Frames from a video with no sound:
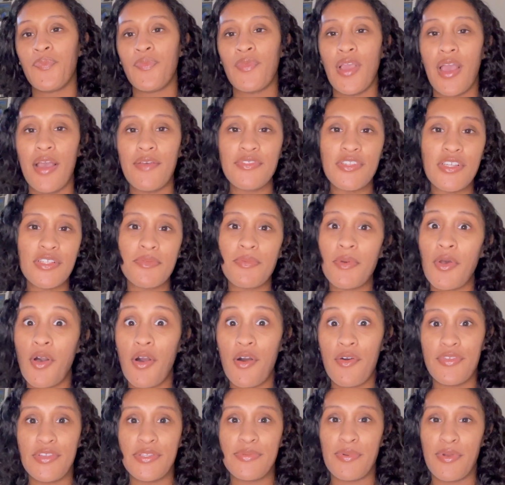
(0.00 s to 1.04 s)
I've talked about
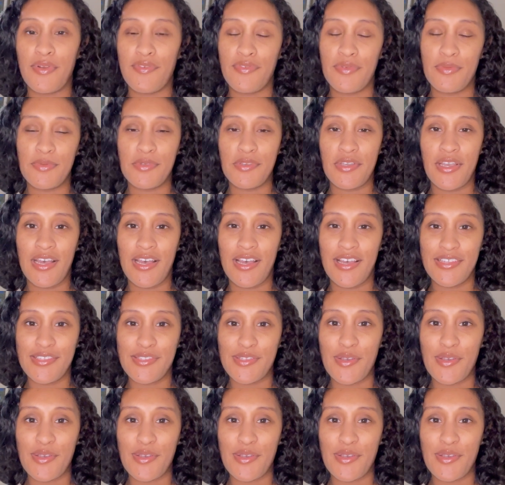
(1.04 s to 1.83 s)
all these perfumes, you guys.